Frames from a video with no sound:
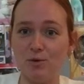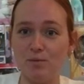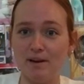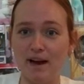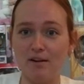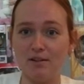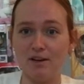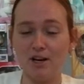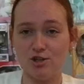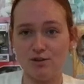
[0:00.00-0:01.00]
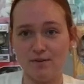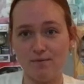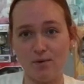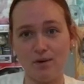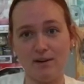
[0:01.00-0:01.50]
We'll be out of the country
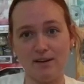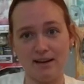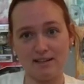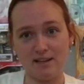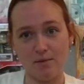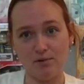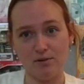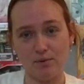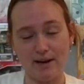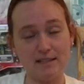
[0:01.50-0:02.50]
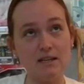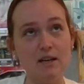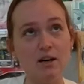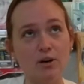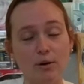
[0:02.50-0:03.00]
for the next couple of weeks.
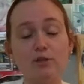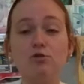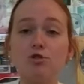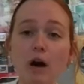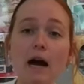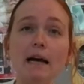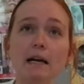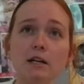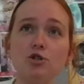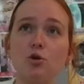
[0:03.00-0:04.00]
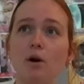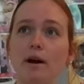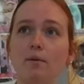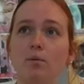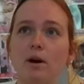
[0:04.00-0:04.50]
Going to try and
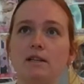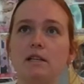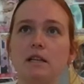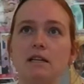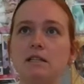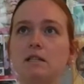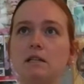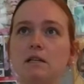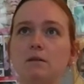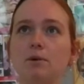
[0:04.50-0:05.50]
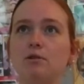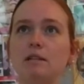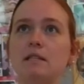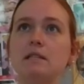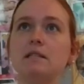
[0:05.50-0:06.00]
enjoy what this
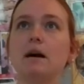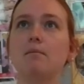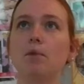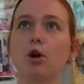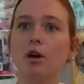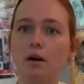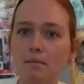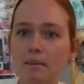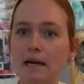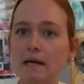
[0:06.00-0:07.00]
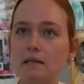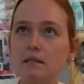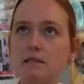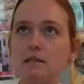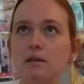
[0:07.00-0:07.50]
supposed summer
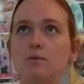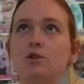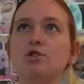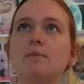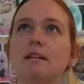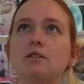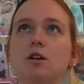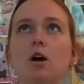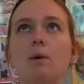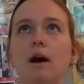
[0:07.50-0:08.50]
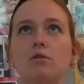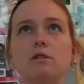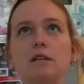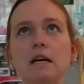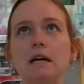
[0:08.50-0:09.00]
means, which means go
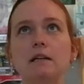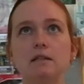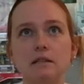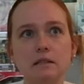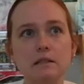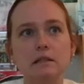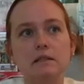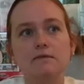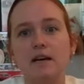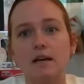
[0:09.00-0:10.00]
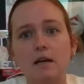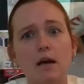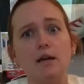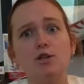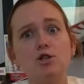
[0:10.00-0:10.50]
out and
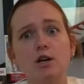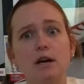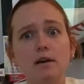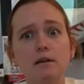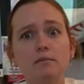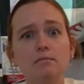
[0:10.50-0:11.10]
vacation.